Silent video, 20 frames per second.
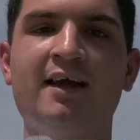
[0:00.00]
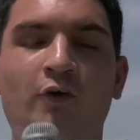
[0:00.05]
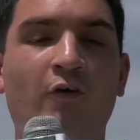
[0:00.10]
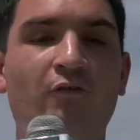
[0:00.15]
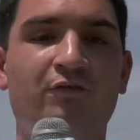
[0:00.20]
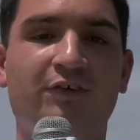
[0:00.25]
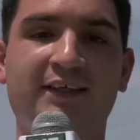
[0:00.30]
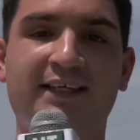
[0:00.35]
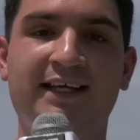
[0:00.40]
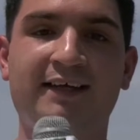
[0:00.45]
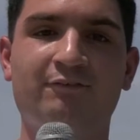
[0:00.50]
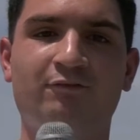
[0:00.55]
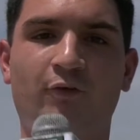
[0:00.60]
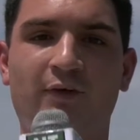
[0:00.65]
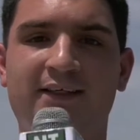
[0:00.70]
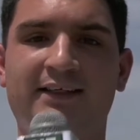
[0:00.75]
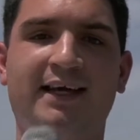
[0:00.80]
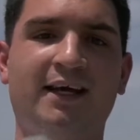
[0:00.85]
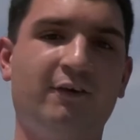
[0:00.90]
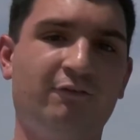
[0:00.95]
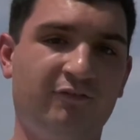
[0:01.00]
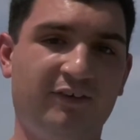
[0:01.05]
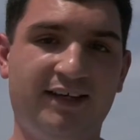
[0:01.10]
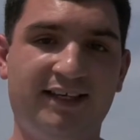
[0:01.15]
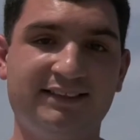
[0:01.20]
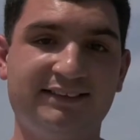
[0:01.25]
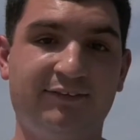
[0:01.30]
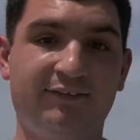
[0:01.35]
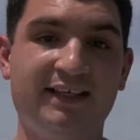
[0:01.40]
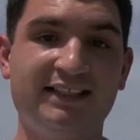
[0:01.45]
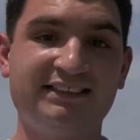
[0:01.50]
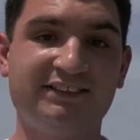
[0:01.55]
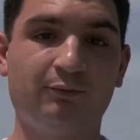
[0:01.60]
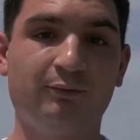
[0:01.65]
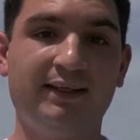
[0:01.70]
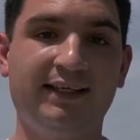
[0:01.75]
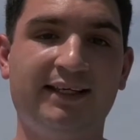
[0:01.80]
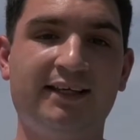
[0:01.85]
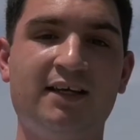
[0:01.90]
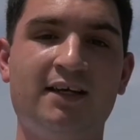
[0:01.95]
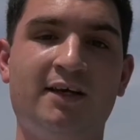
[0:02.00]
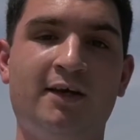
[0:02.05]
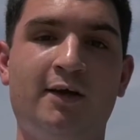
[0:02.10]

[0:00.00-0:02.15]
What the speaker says: Don't forget, 49er fans, this week,